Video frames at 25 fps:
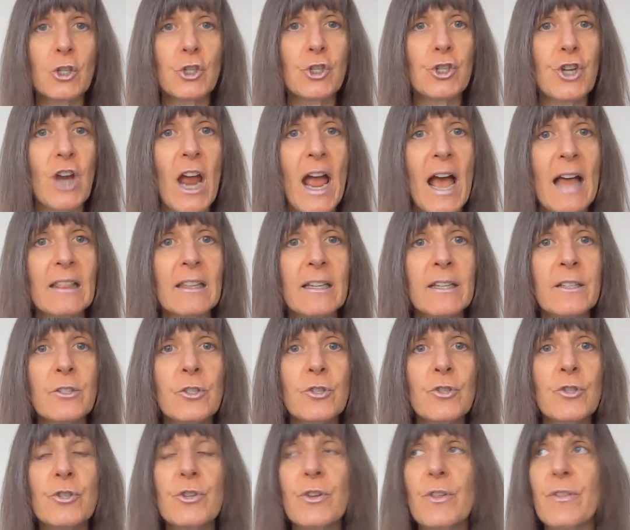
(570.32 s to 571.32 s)

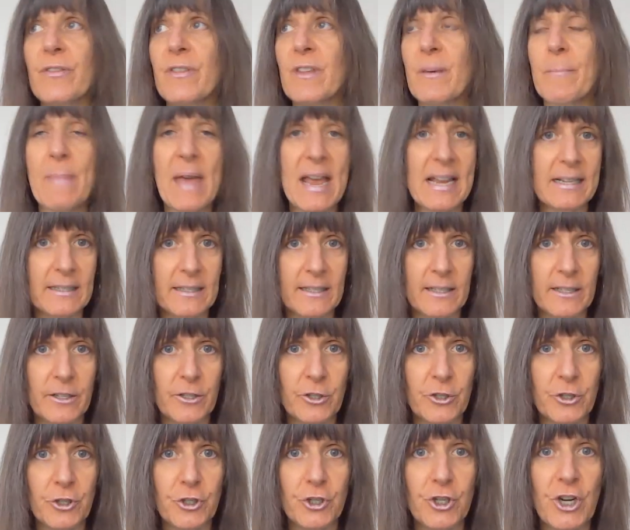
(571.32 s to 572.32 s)
Challenge the
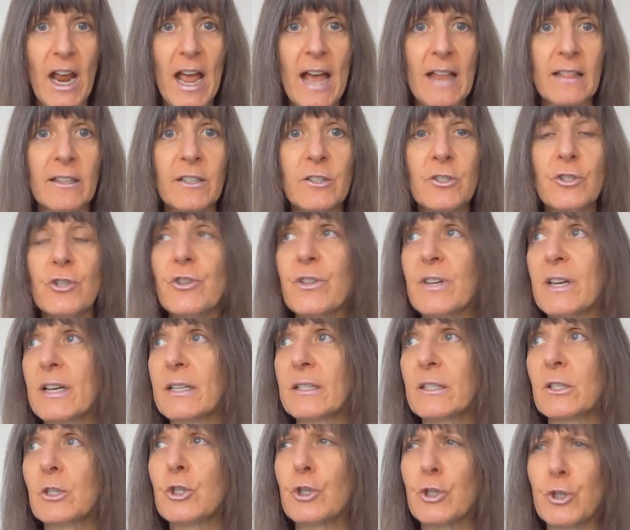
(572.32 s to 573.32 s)
message. Challenge
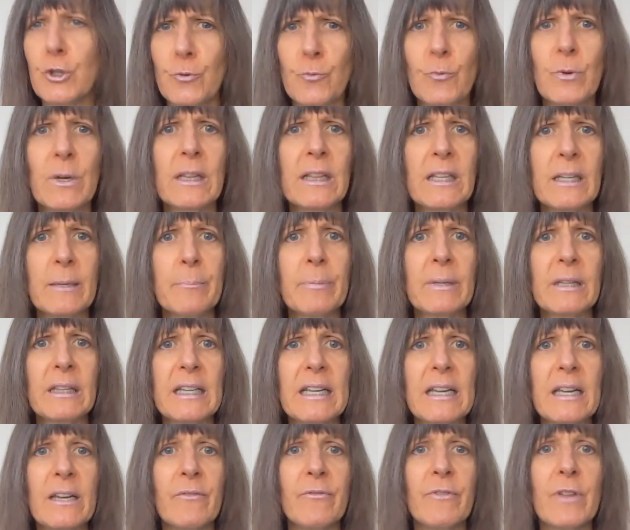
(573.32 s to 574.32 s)
this. Do you really
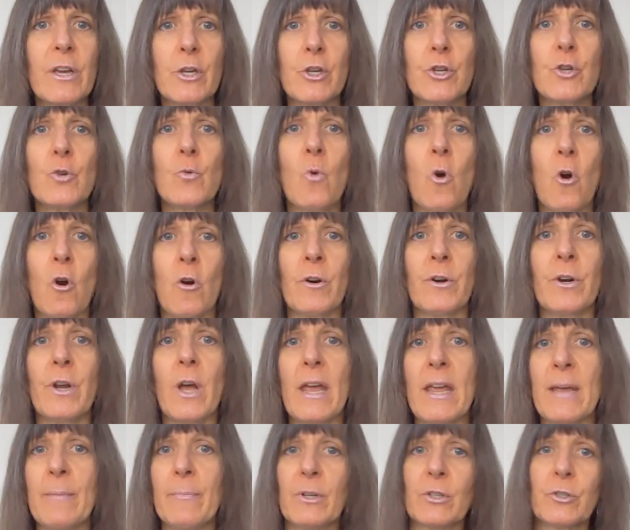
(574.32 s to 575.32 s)
believe that you aren't
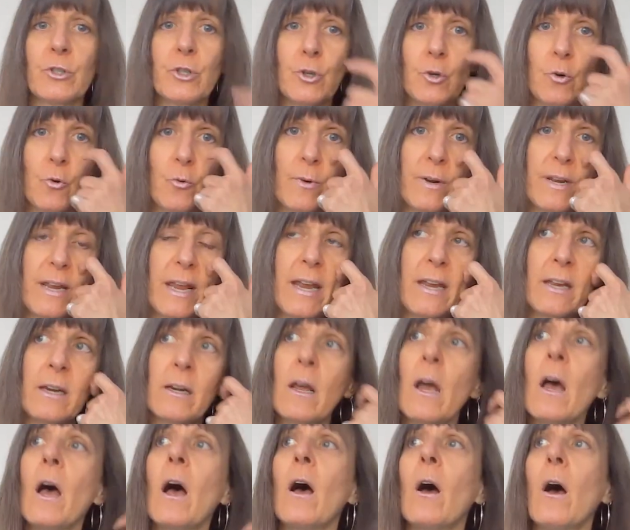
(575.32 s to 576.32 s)
able to
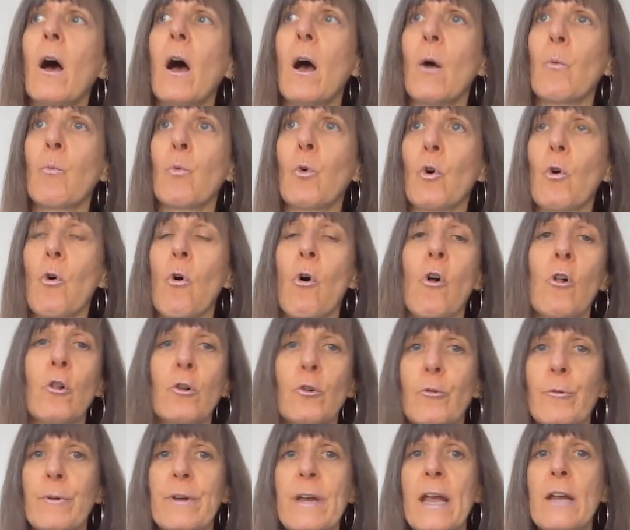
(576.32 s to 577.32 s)
create? We're all
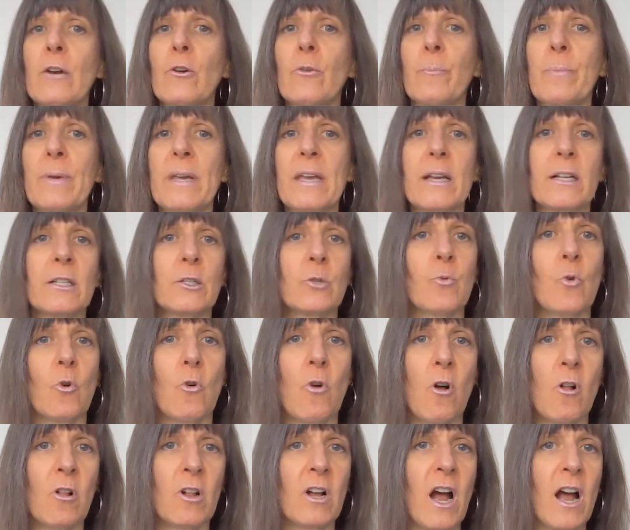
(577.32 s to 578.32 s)
creator beings. We're
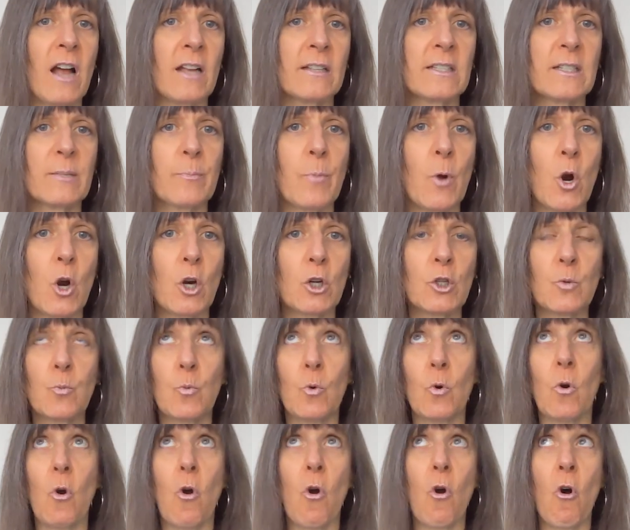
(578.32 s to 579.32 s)
all God sparks.
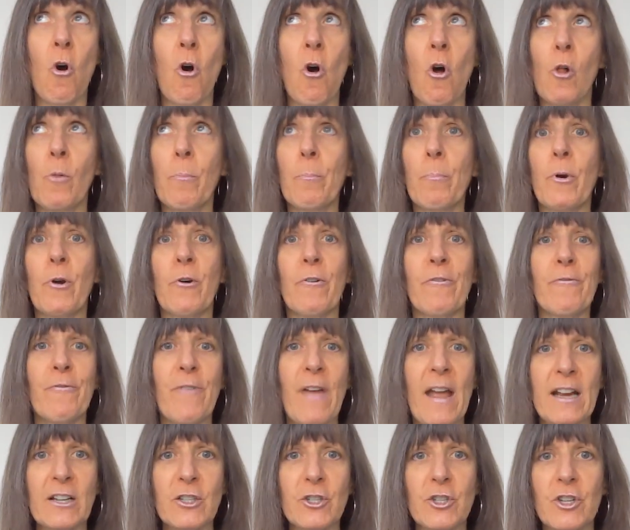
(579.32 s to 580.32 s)
We're all
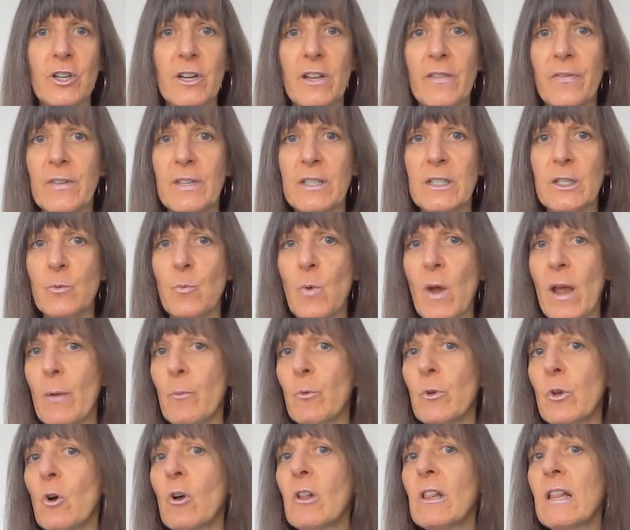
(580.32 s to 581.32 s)
perfection in this way.
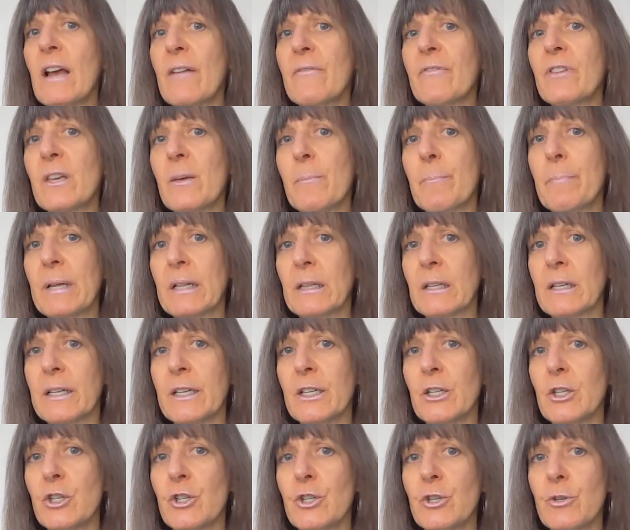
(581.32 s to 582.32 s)
We all have the
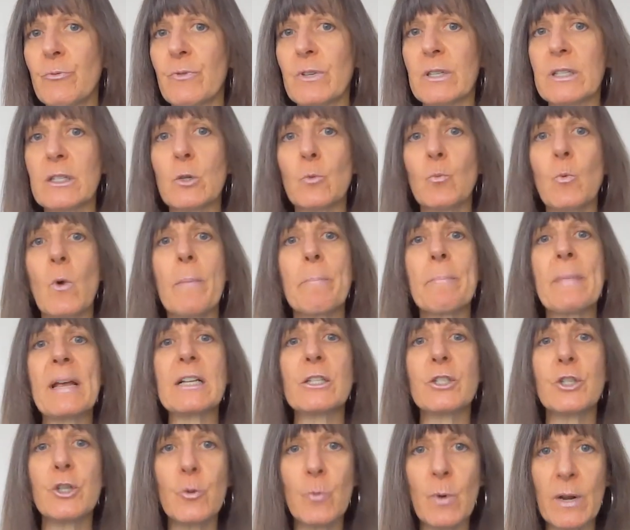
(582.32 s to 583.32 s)
ability to do this. So what
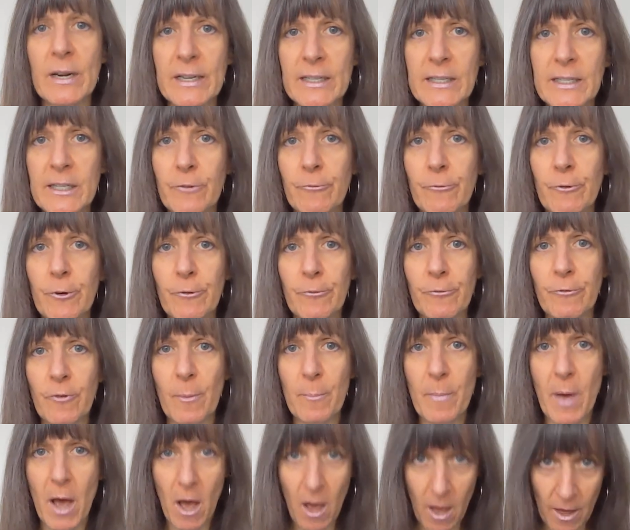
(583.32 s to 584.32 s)
makes you any different
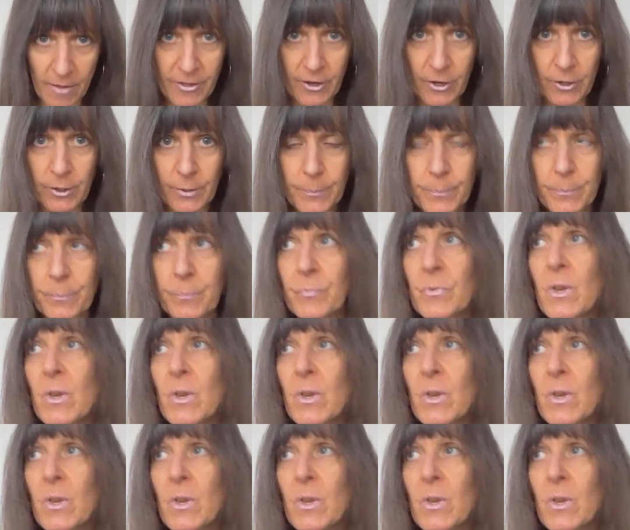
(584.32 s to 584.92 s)
from other?